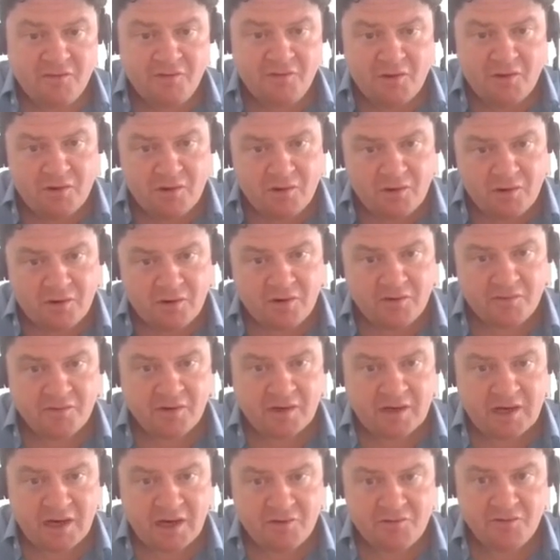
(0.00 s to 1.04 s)
if you look at the
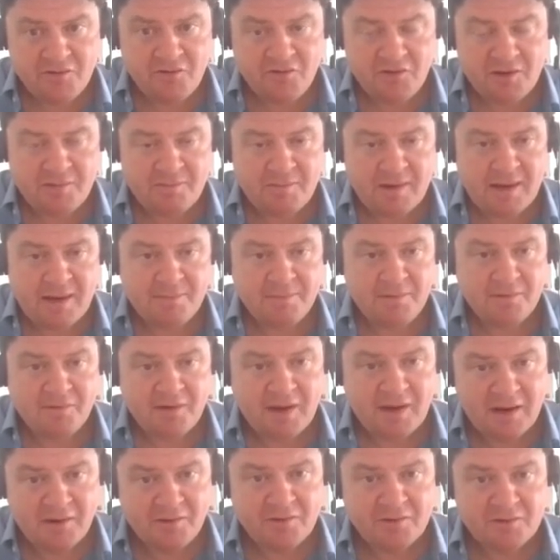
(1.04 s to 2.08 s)
currency map of
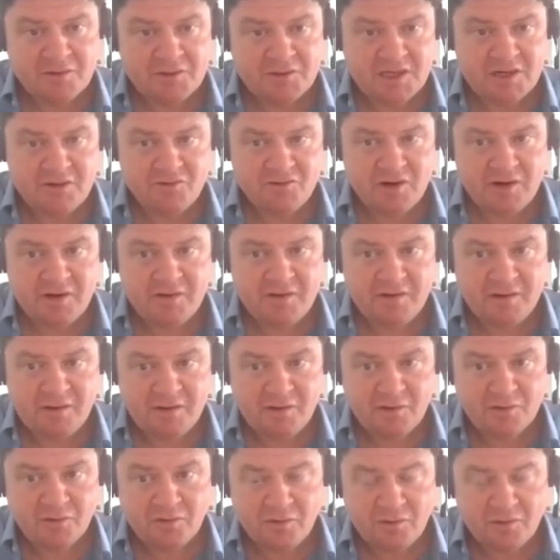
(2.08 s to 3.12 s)
how you're generating
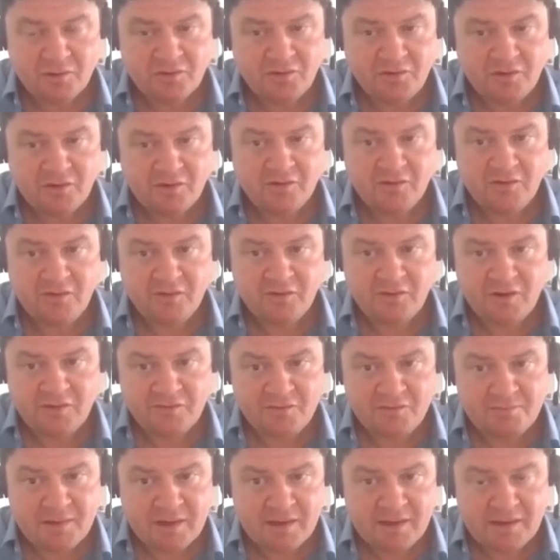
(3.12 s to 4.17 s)
your
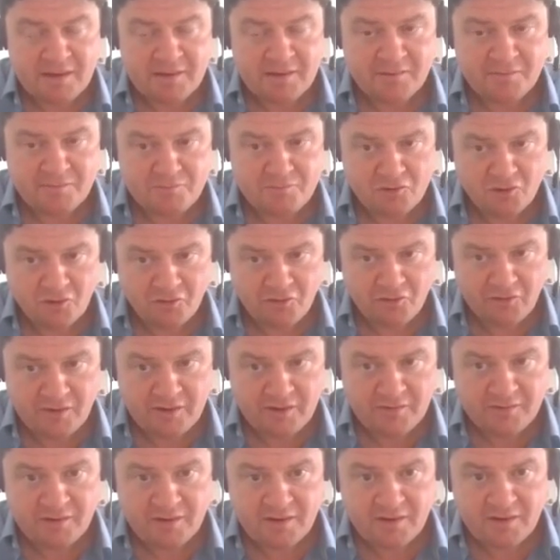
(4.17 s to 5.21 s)
67 million of
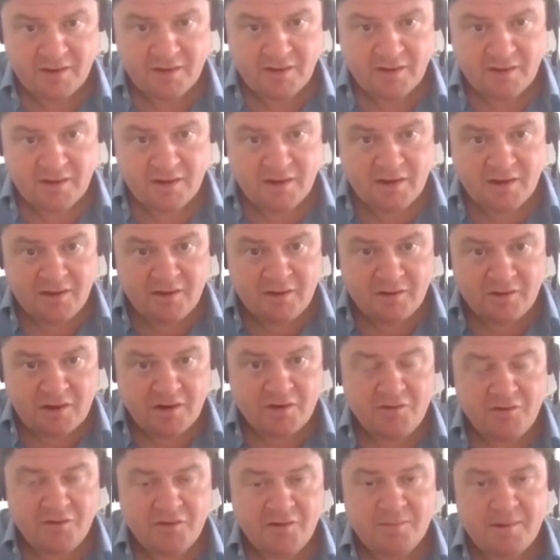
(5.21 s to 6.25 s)
profit, your
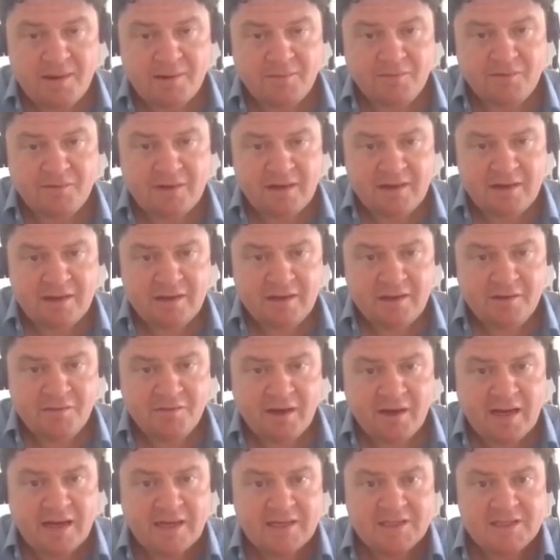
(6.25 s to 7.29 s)
currency map's telling you
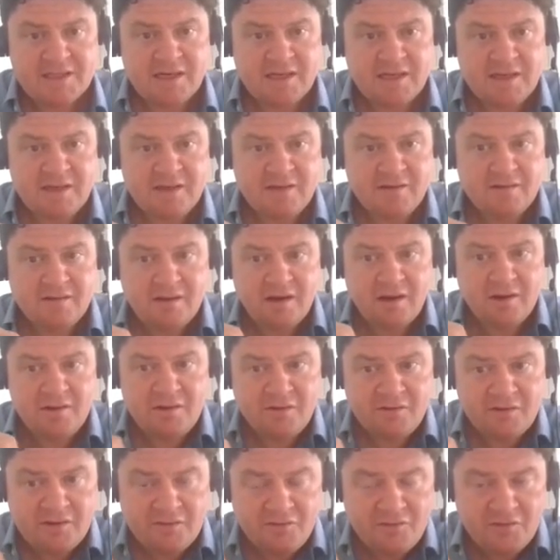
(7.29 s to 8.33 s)
that actually only
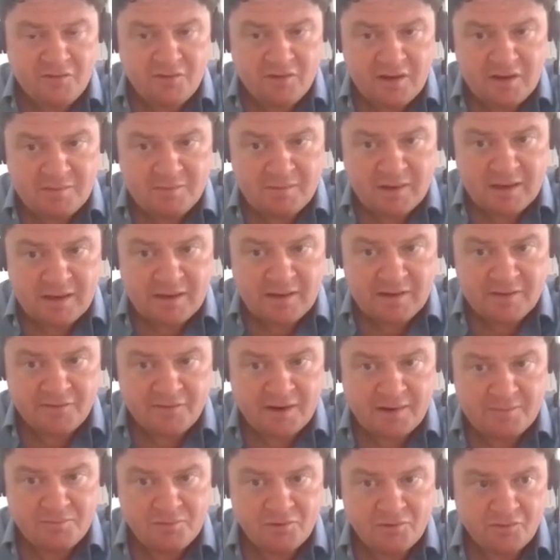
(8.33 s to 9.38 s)
17 million of
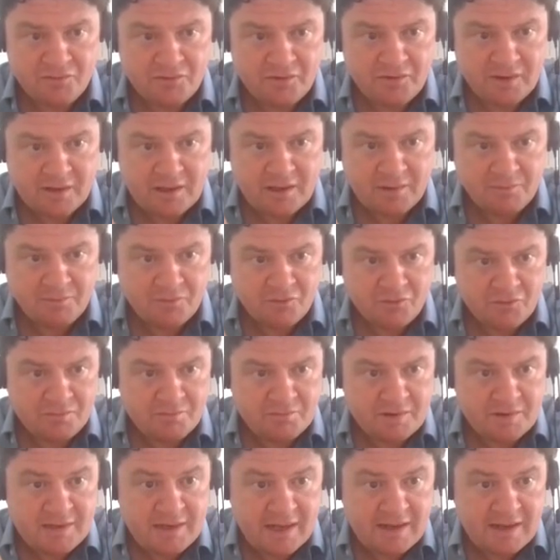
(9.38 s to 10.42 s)
that profit comes
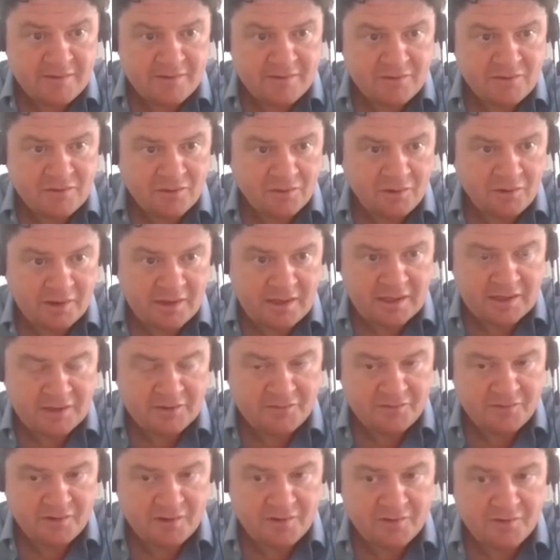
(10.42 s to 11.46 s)
from net dollar cash
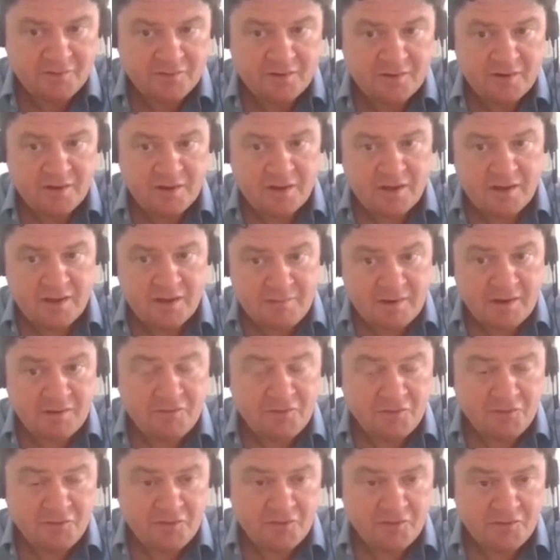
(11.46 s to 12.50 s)
flows, and the
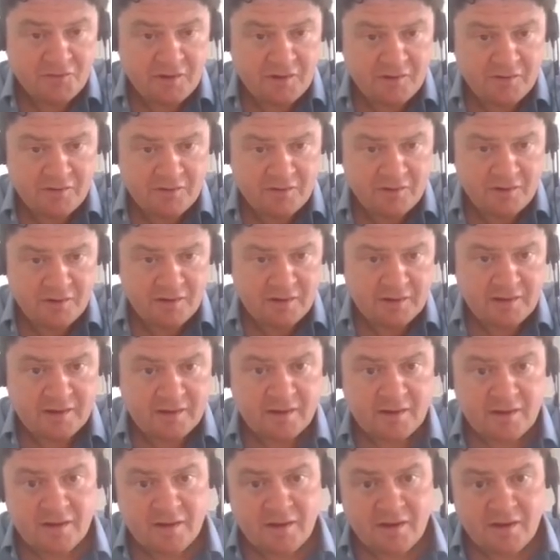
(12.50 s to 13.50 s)
other 50 is sterling.